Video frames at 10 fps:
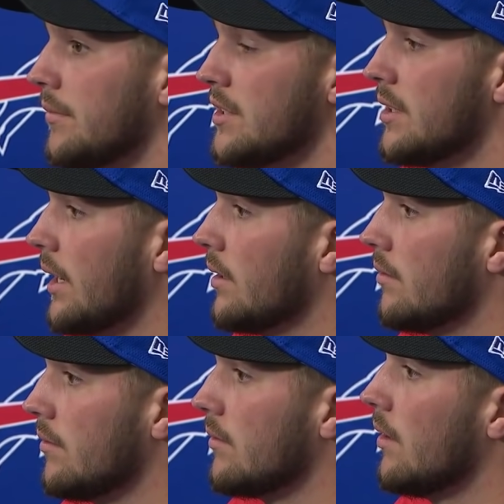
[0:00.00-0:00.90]
Second,
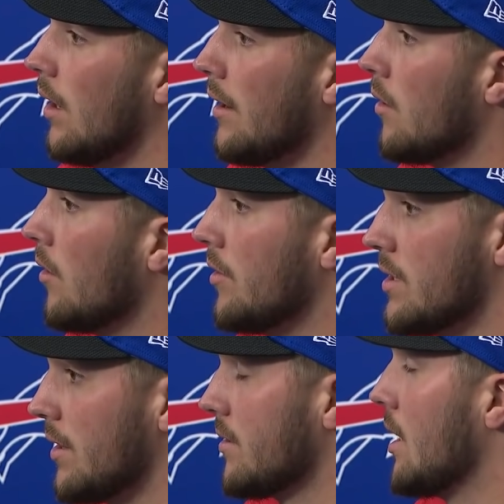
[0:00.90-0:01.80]
and I don't know if he's
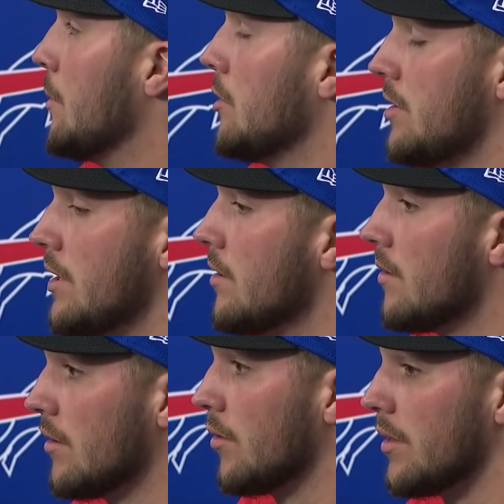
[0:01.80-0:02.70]
got the same
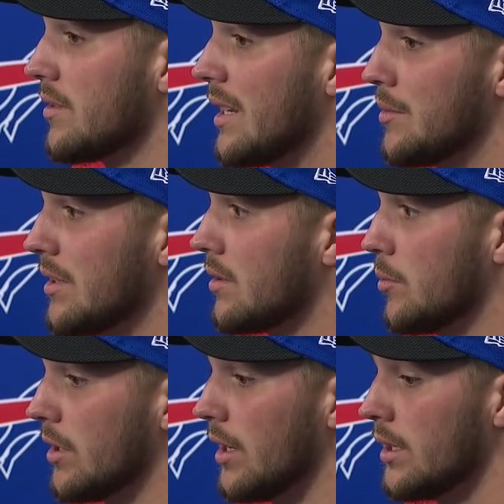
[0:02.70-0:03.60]
OC or in the same
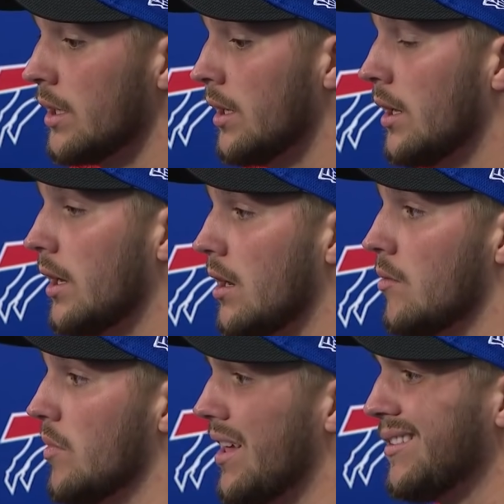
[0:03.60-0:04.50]
system or not,
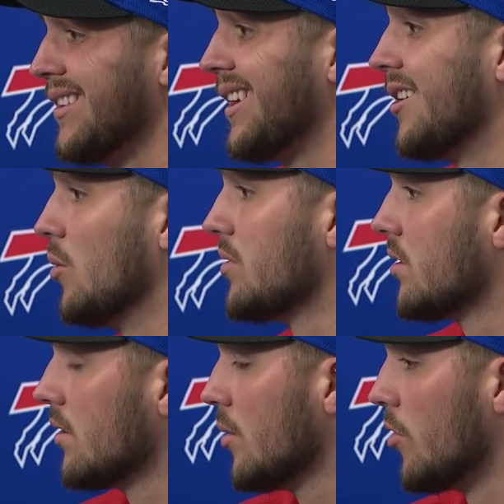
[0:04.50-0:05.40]
but that
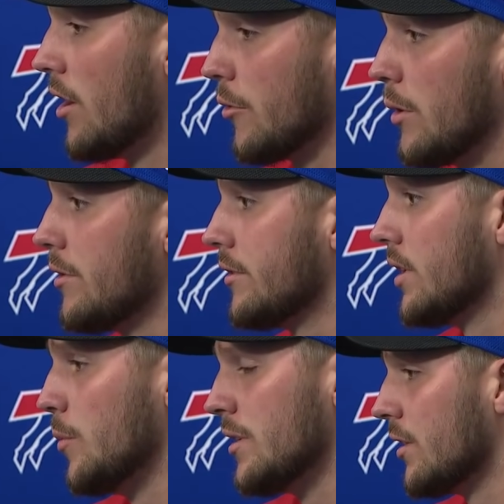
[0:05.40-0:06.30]
helps. Camaraderie with your
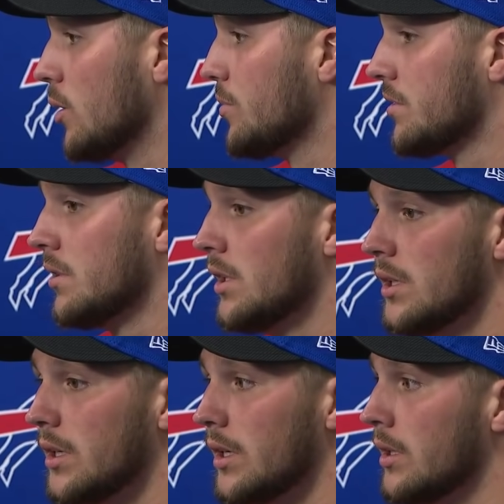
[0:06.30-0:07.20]
teammates helps.
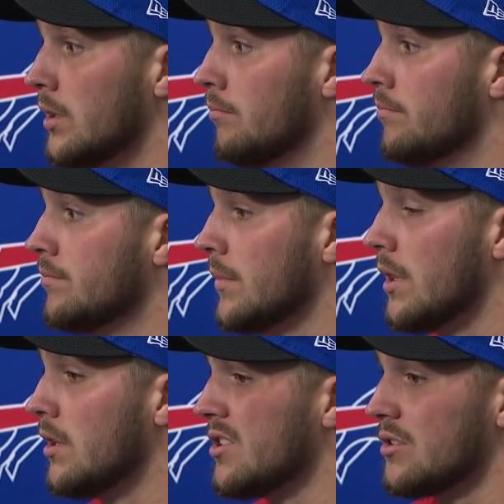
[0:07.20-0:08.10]
And
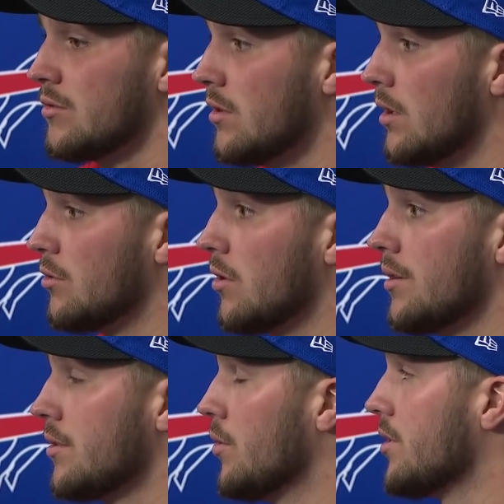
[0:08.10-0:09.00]
then just, you know,
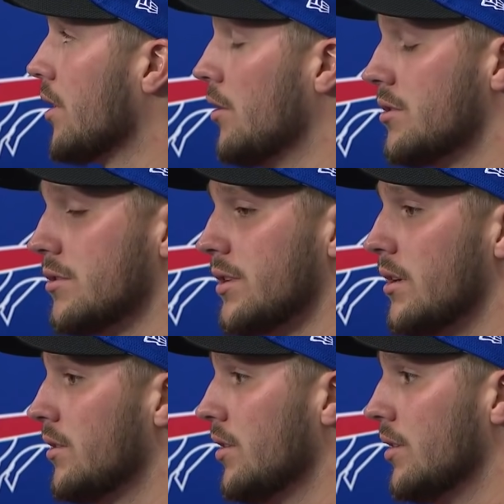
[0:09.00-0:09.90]
trusting what your coaches are
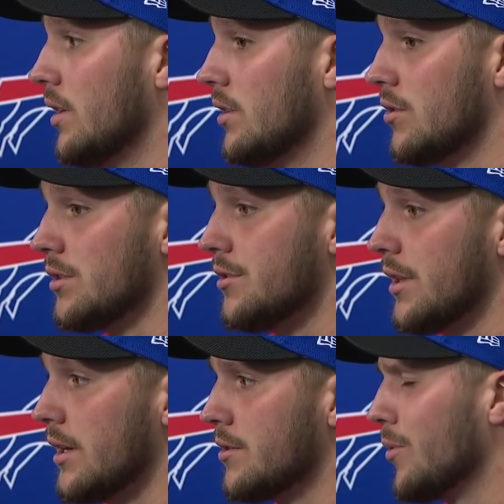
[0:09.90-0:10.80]
telling you and trusting the
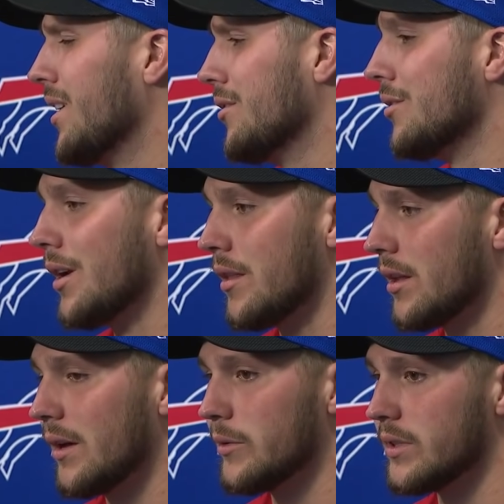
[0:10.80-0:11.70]
guys around you. And I think
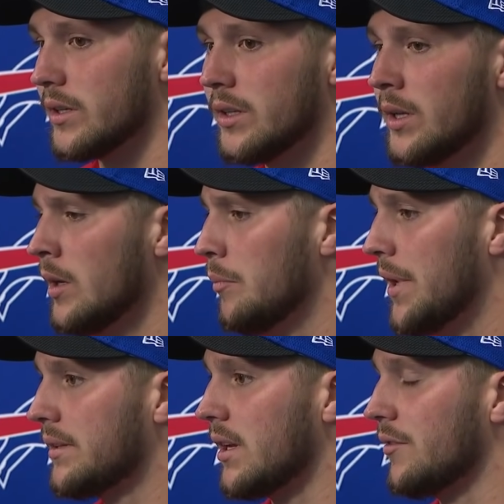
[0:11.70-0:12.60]
that was a
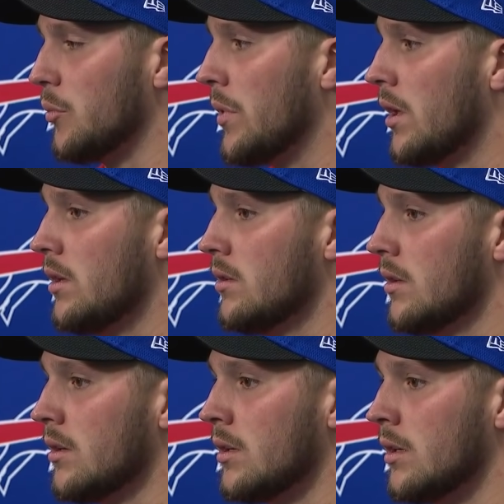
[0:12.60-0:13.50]
big thing for me,
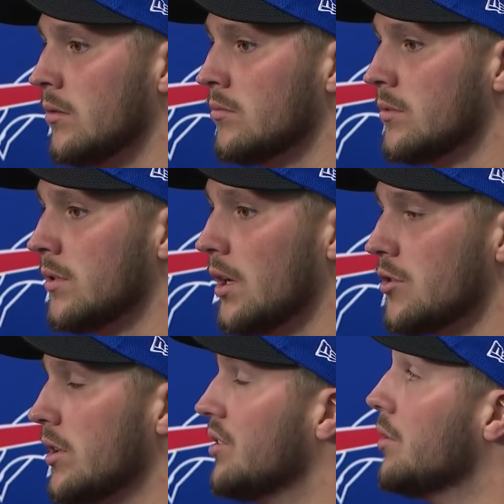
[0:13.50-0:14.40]
you know, not
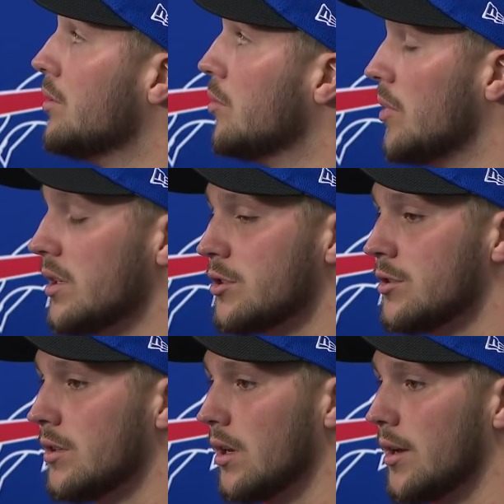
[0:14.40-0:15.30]
trying to do too
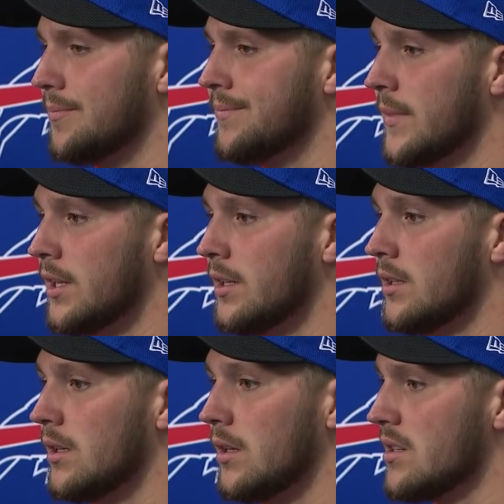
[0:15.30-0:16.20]
much.
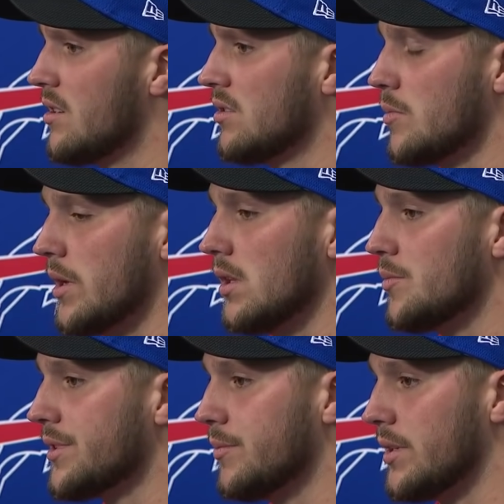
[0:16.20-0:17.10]
You know, I still took my
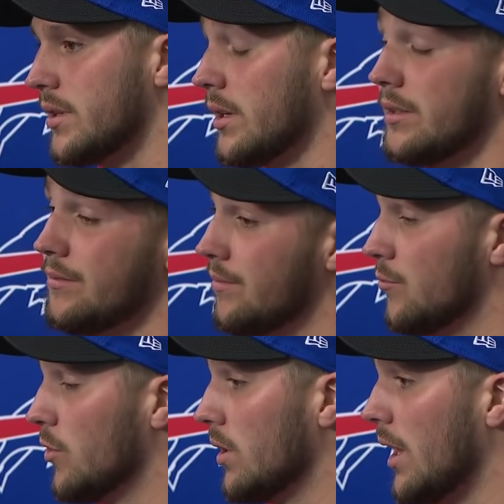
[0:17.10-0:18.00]
lumps in my second and
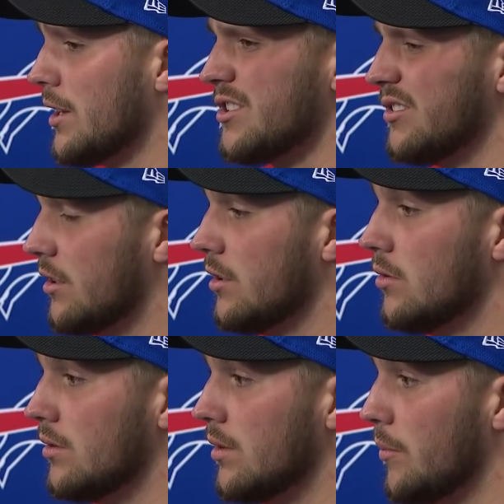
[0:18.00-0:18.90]
really last year too,
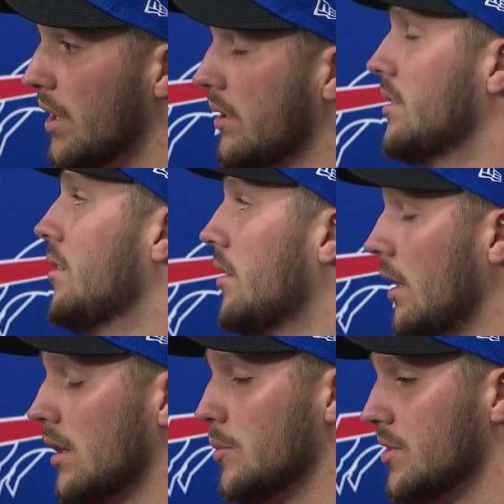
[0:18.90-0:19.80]
and I'm going to continue to
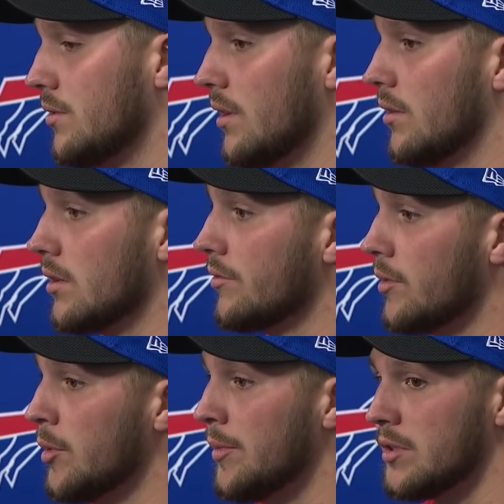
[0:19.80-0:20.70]
take lumps and learn
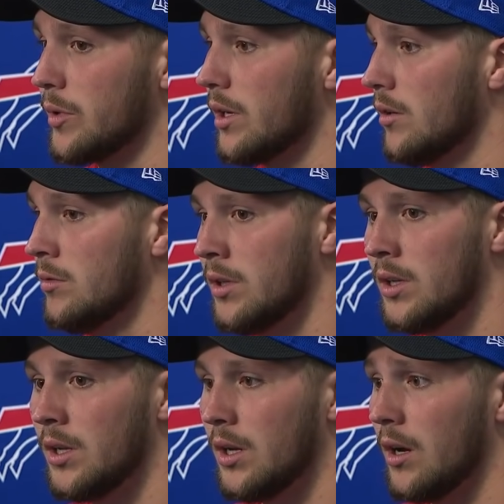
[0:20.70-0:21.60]
from them as we go.
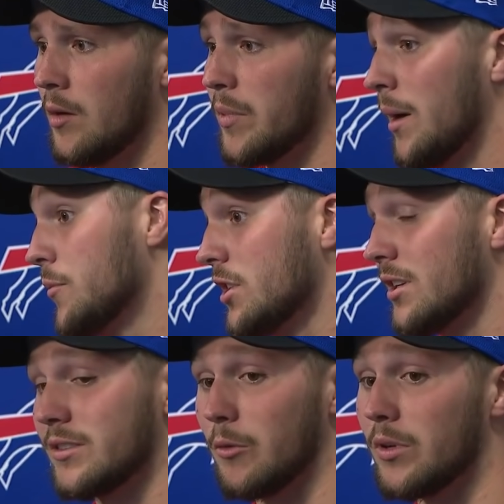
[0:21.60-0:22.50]
But I'm just
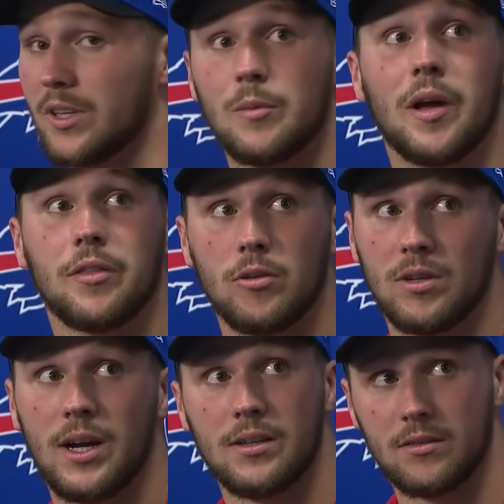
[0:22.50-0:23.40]
going to say one thing about the
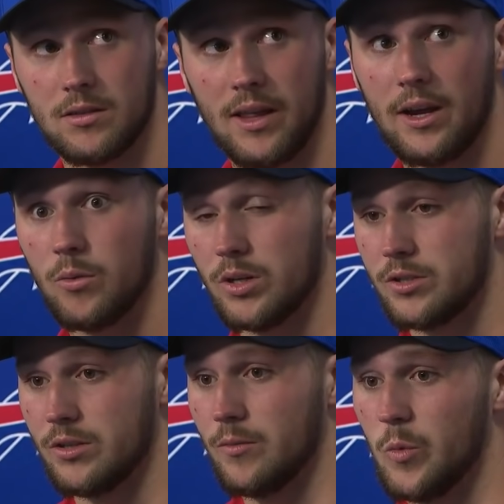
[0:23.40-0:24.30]
O-line to that
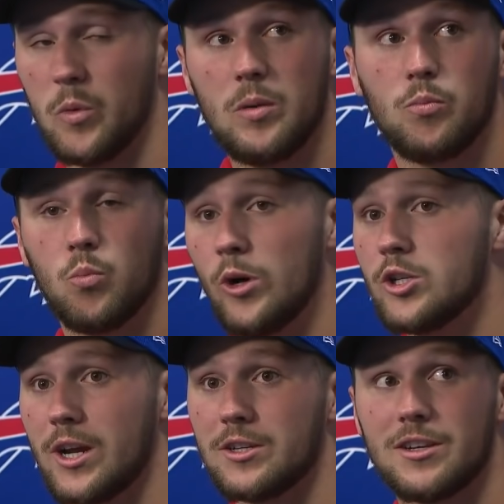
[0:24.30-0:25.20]
question. I mean, we
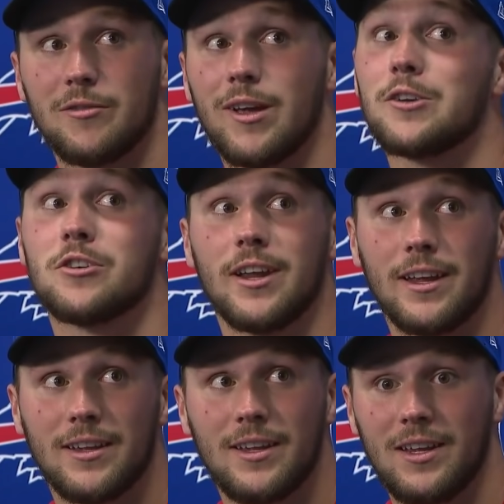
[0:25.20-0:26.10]
changed stuff
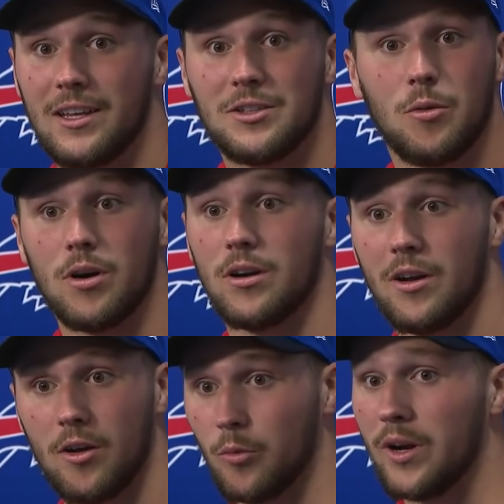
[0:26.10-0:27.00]
yesterday into our
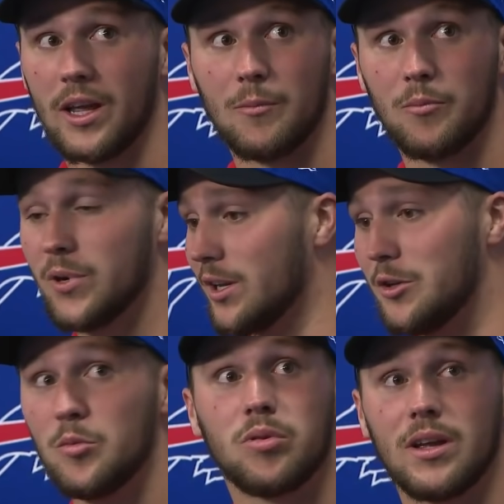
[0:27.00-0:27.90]
run game, put in
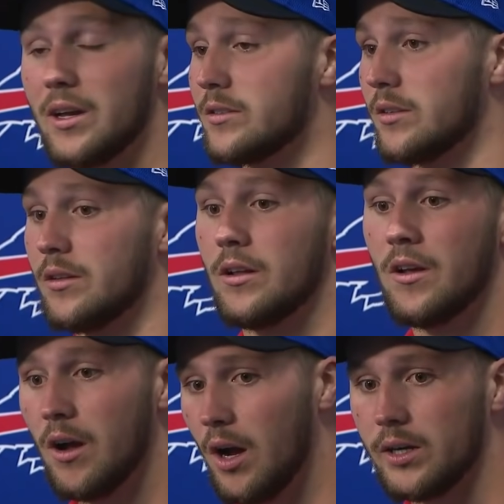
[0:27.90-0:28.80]
new plays, and
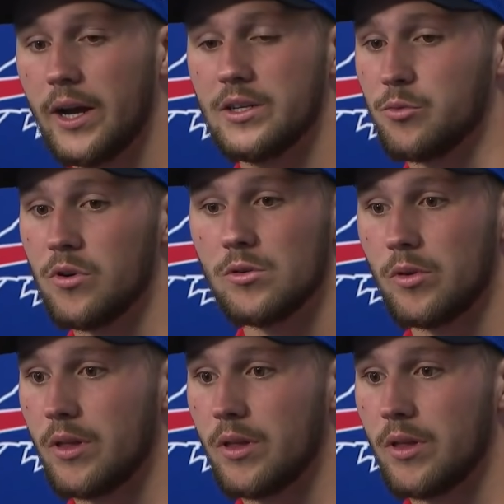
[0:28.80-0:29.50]
our guys rolled with